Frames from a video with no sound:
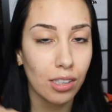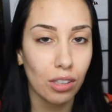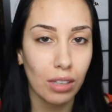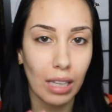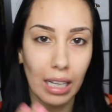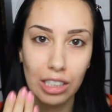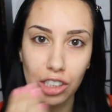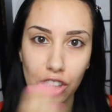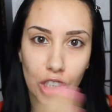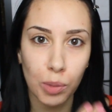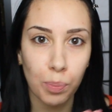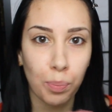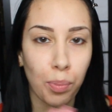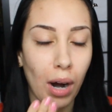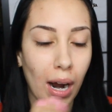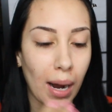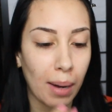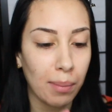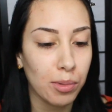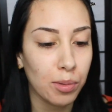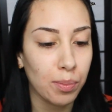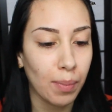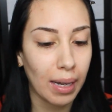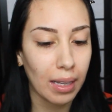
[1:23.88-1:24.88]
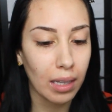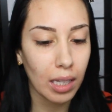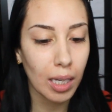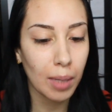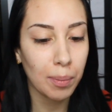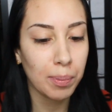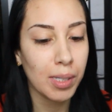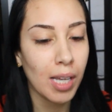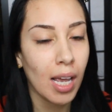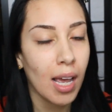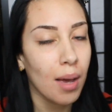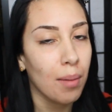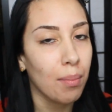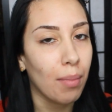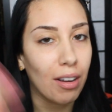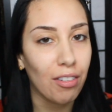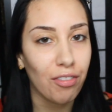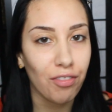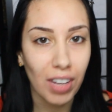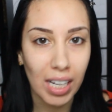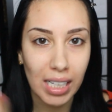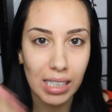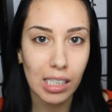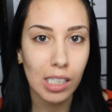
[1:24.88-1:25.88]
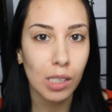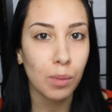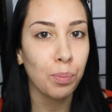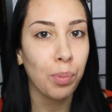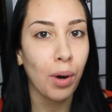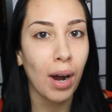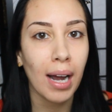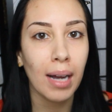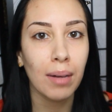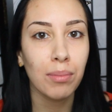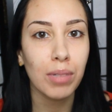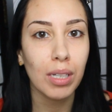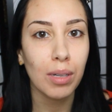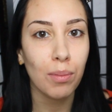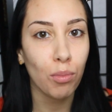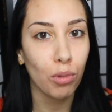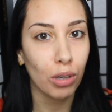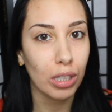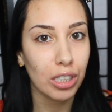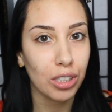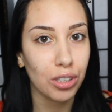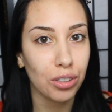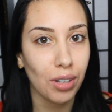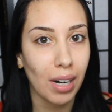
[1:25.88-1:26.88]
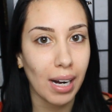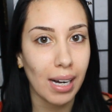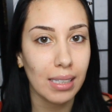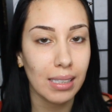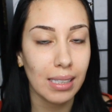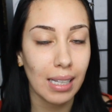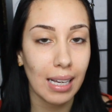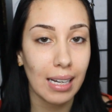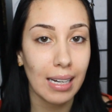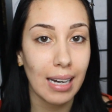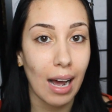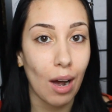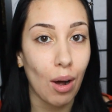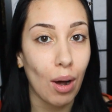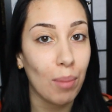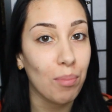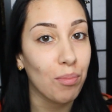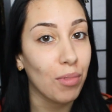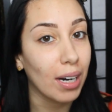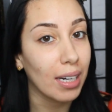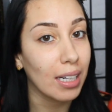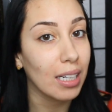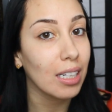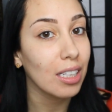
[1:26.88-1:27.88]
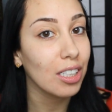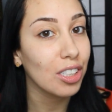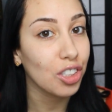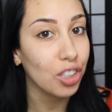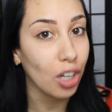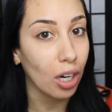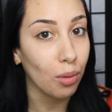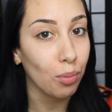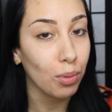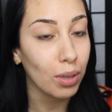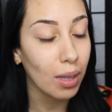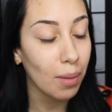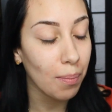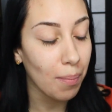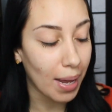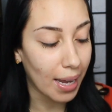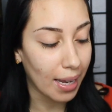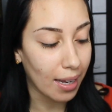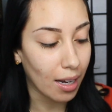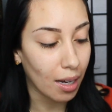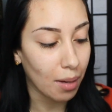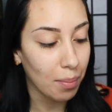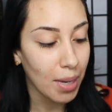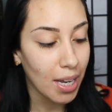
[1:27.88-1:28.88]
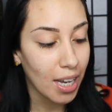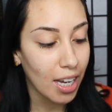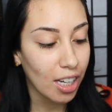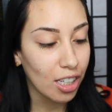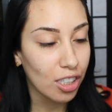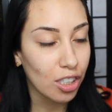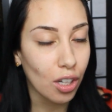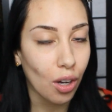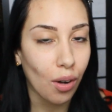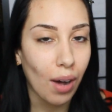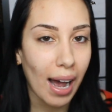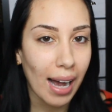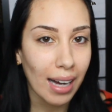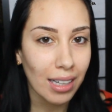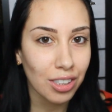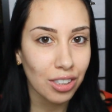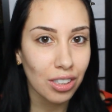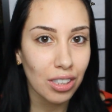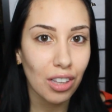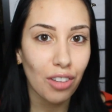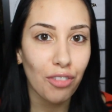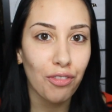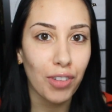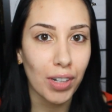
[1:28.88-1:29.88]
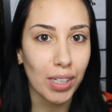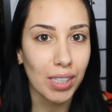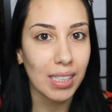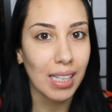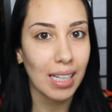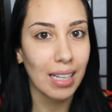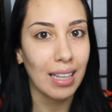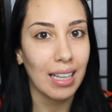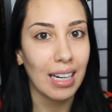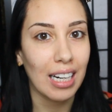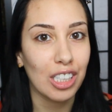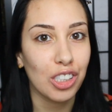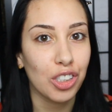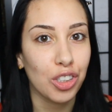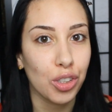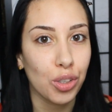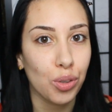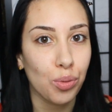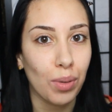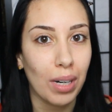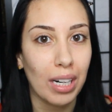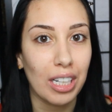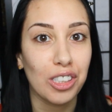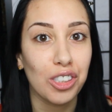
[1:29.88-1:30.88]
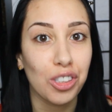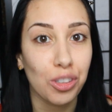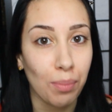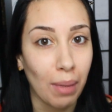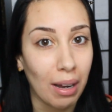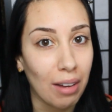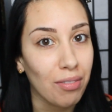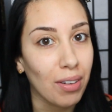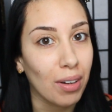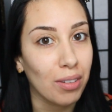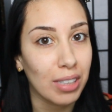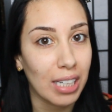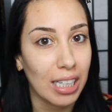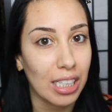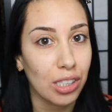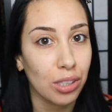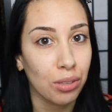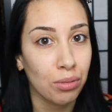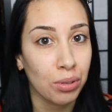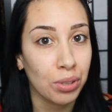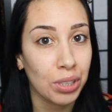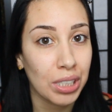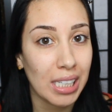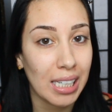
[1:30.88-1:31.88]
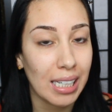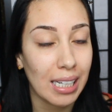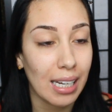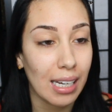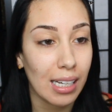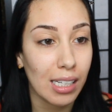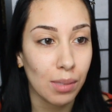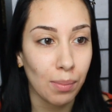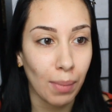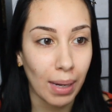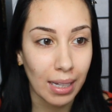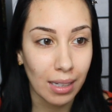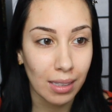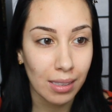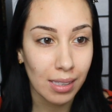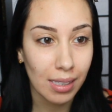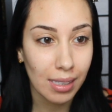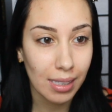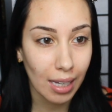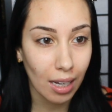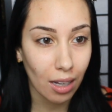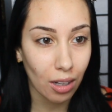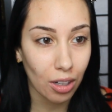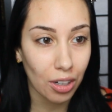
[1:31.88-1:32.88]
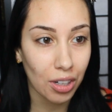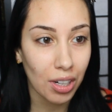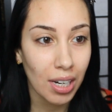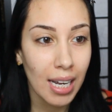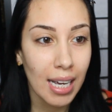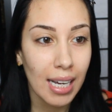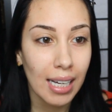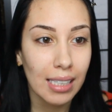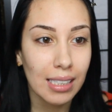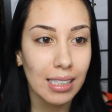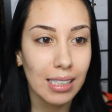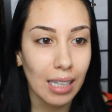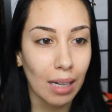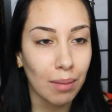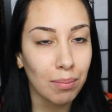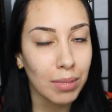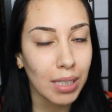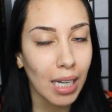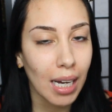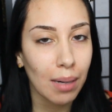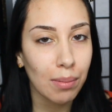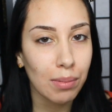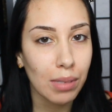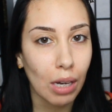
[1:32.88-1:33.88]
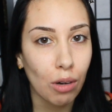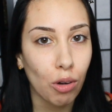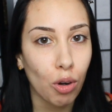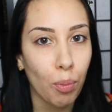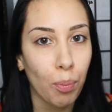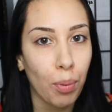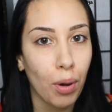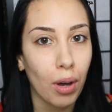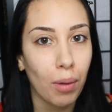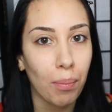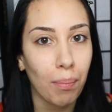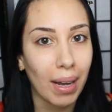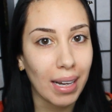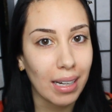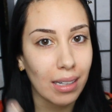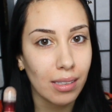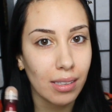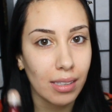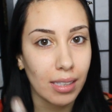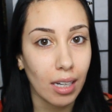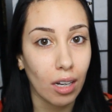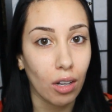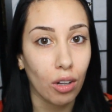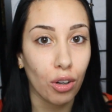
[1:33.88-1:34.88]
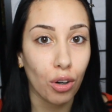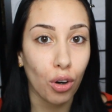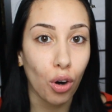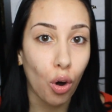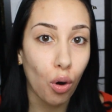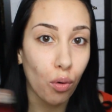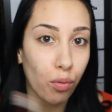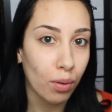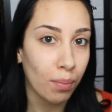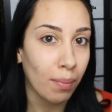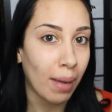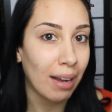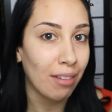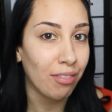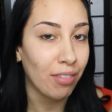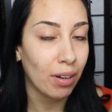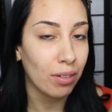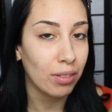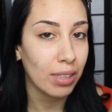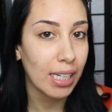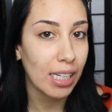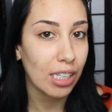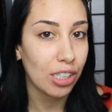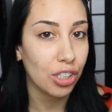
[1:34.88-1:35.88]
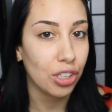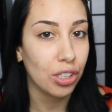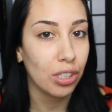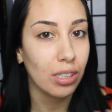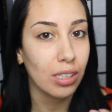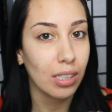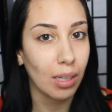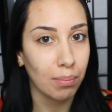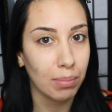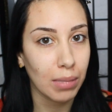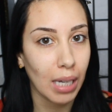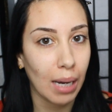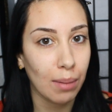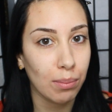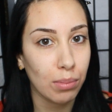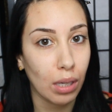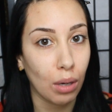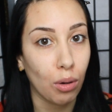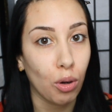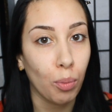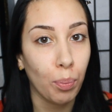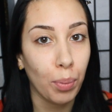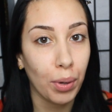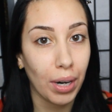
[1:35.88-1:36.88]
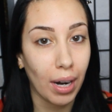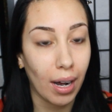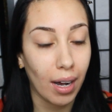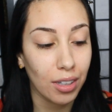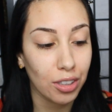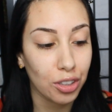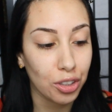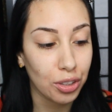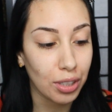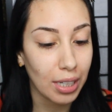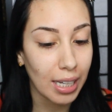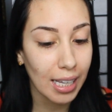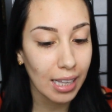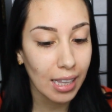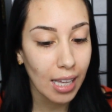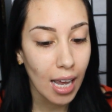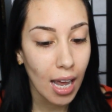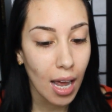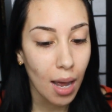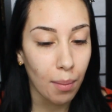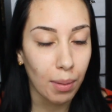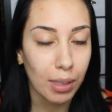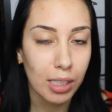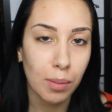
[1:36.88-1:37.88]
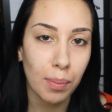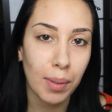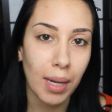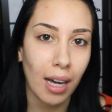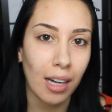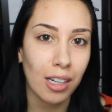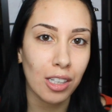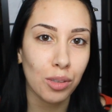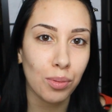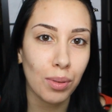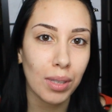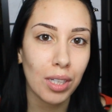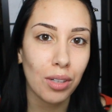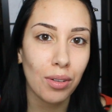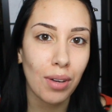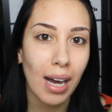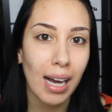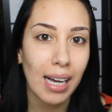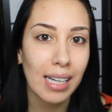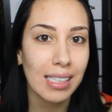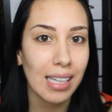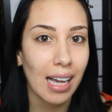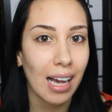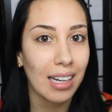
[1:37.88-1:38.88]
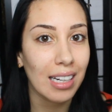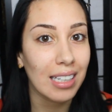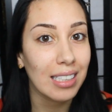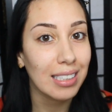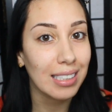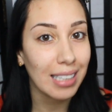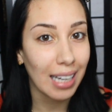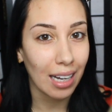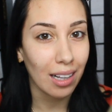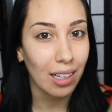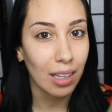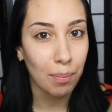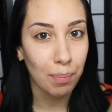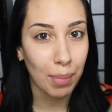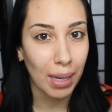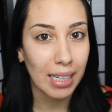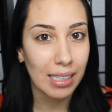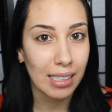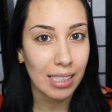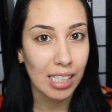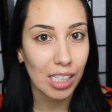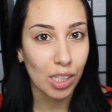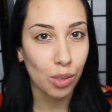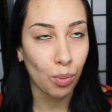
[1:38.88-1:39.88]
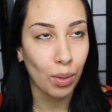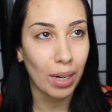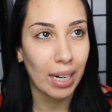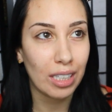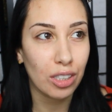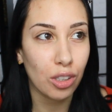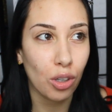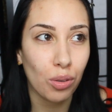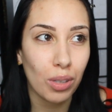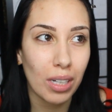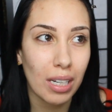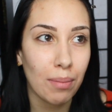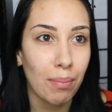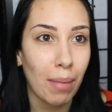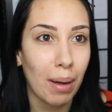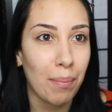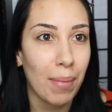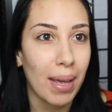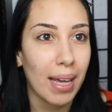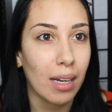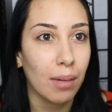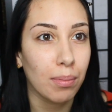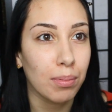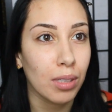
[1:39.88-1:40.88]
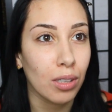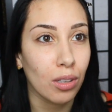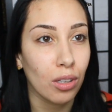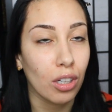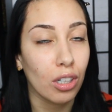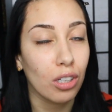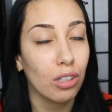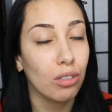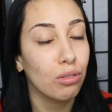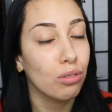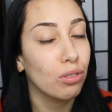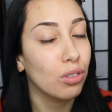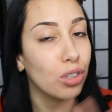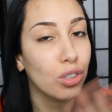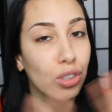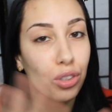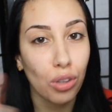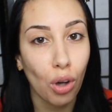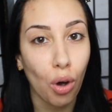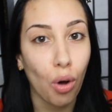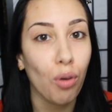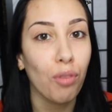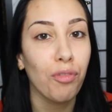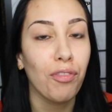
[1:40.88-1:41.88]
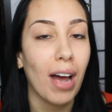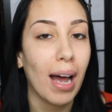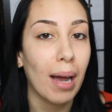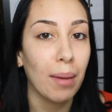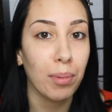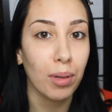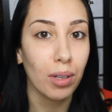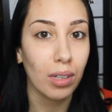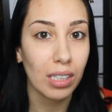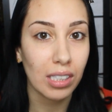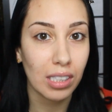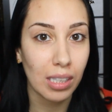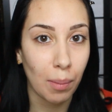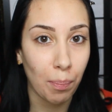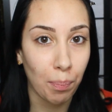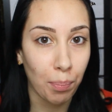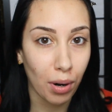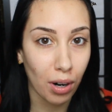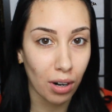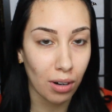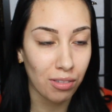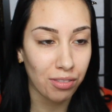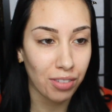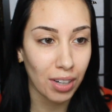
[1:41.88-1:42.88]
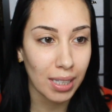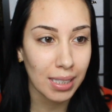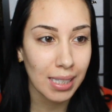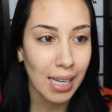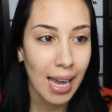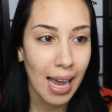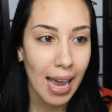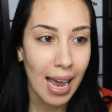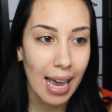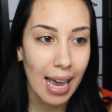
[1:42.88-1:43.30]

So that just primes my lips. My face is primed and moisturized, and now I'm ready to start with the makeup. So actually the first thing that I do when I do my foundation routine is my concealer. Sometimes I will put my concealer over my foundation, sometimes I will put it underneath, but to be honest with you guys, on a daily basis when I don't need my makeup to look so fabulous and perfect